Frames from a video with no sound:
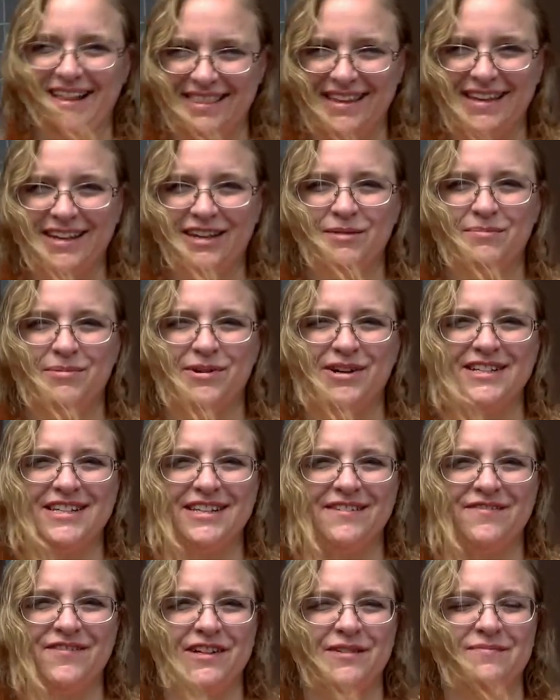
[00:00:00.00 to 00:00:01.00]
Thank you,
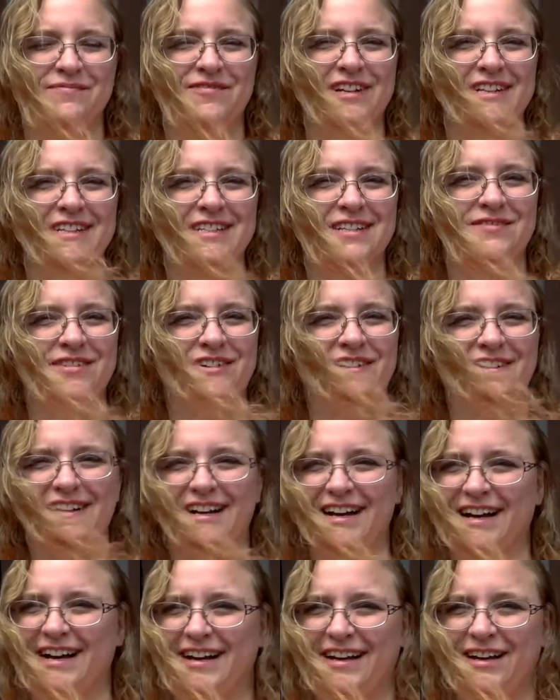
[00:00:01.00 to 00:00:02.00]
Boise Film
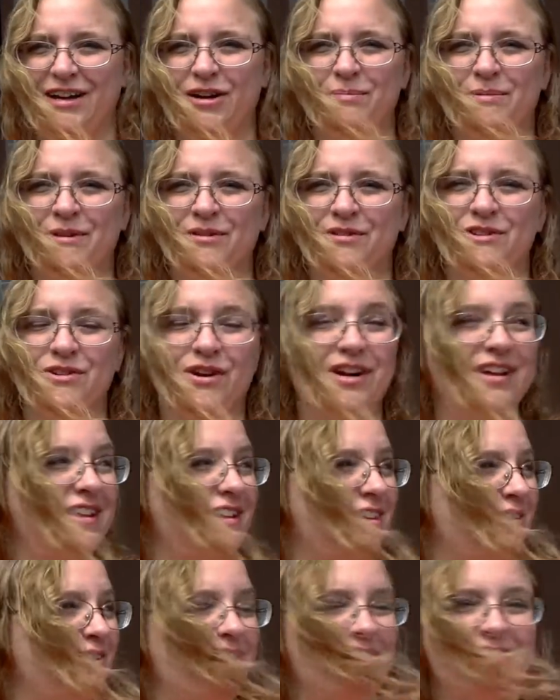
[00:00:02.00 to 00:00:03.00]
Festival. I hope you enjoy
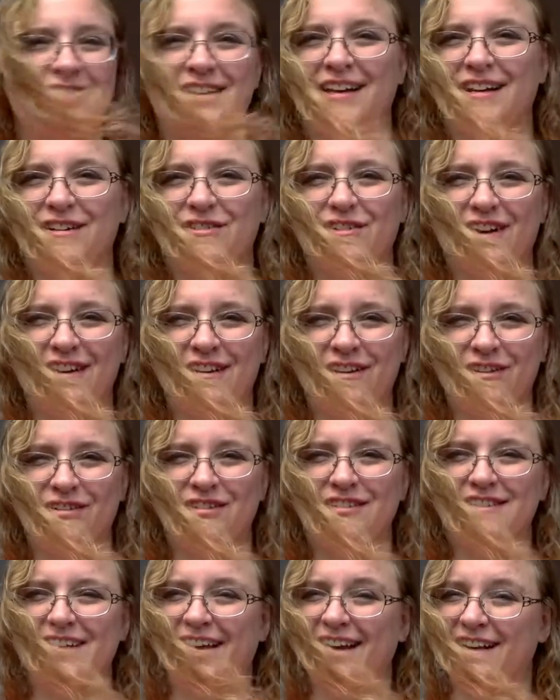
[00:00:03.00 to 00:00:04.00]
the Garageland
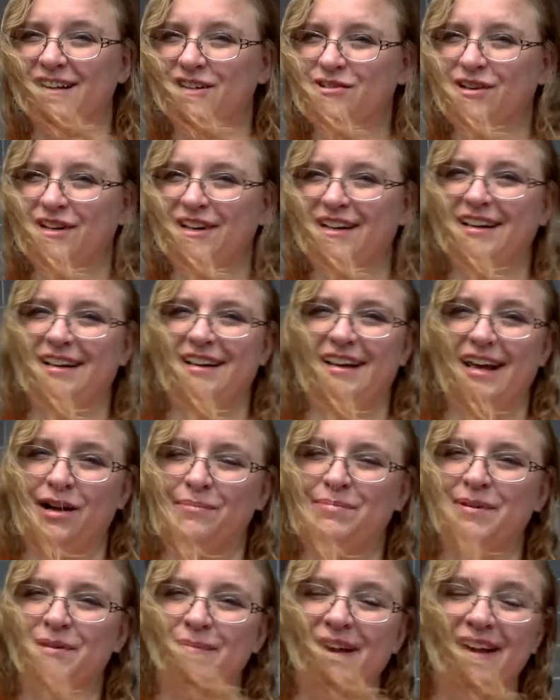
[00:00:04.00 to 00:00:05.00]
Chronicles. I enjoyed
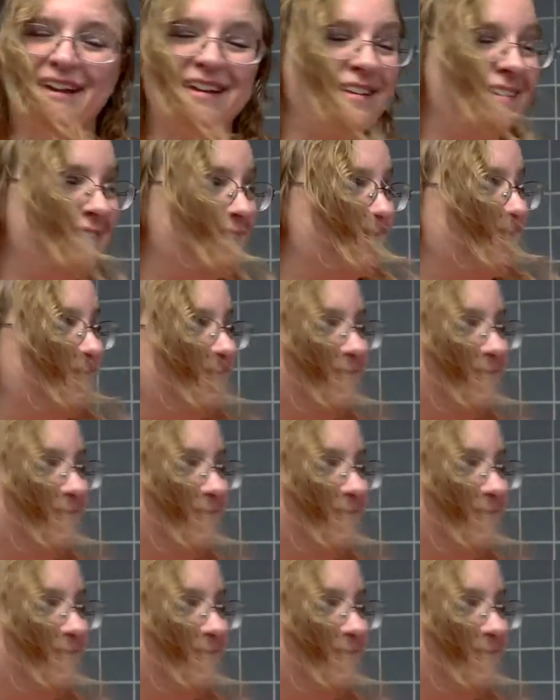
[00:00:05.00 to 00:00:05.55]
helping make it.